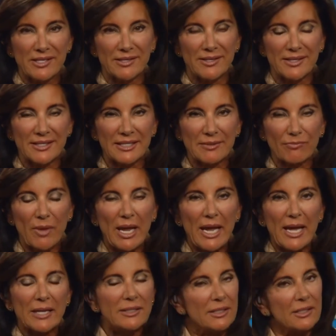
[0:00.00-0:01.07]
Business.
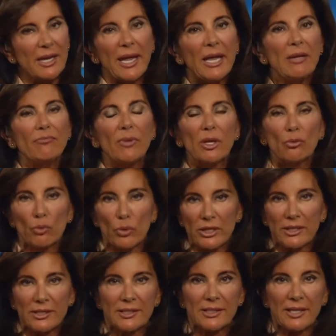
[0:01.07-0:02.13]
Today, in
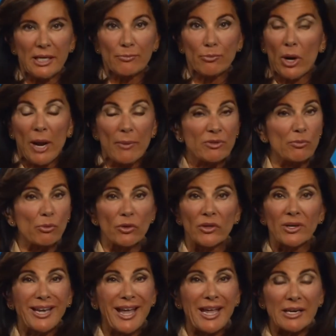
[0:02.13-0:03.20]
real estate, perhaps more
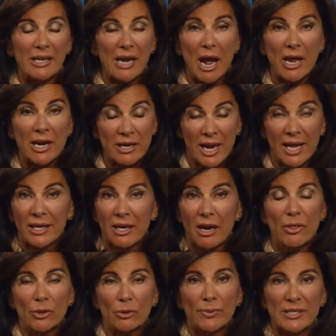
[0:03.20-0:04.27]
than any, in any
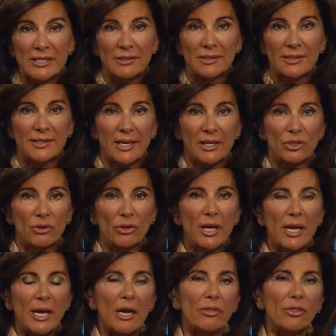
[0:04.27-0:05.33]
other business sector,
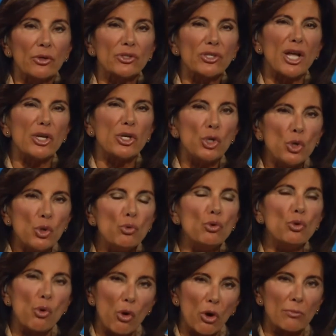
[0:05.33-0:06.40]
there's a new
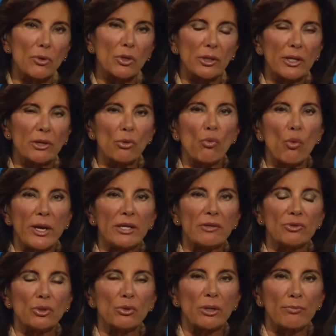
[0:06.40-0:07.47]
normal in the way
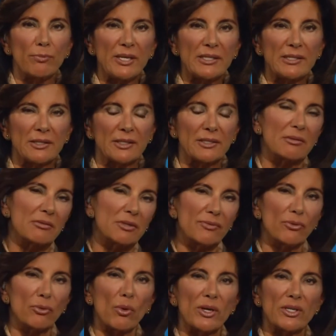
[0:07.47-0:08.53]
of doing business,
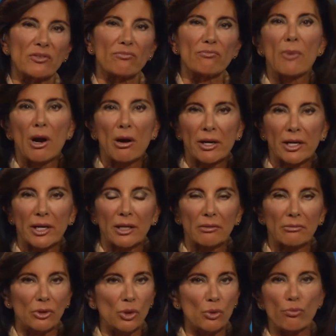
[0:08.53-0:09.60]
different ways of
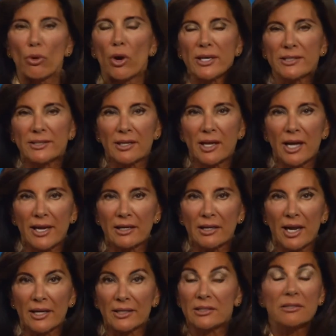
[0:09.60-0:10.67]
marketing, new pricing
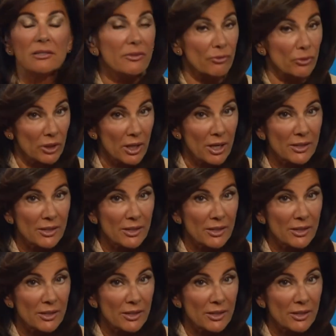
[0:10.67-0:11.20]
guidelines, different